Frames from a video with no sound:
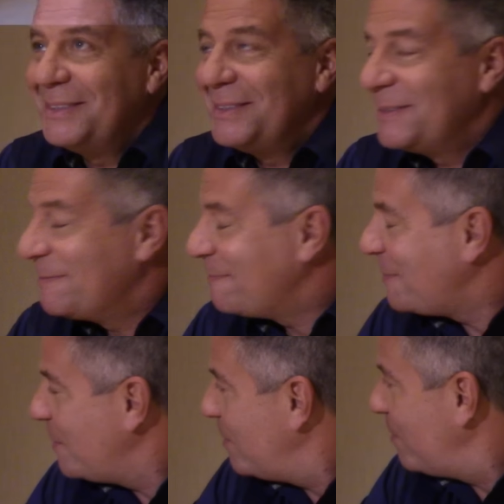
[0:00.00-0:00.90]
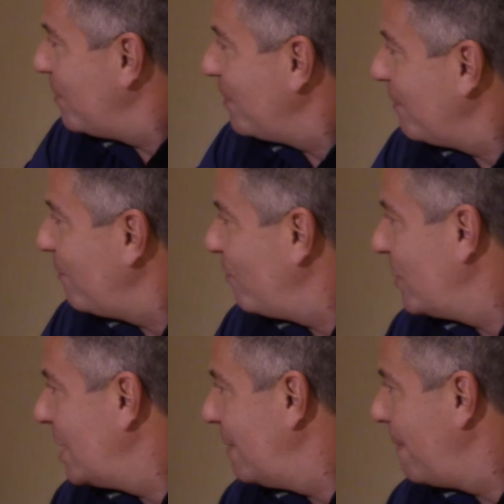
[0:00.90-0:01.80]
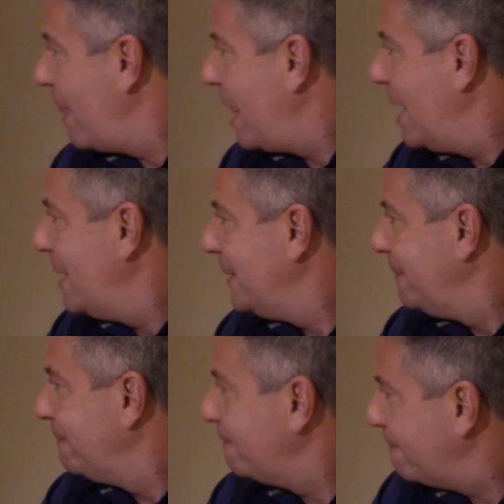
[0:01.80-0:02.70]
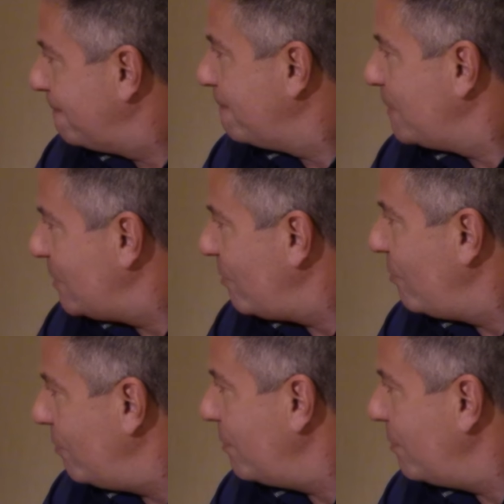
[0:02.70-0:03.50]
a lot of people have been focusing on the 30-second shot clock this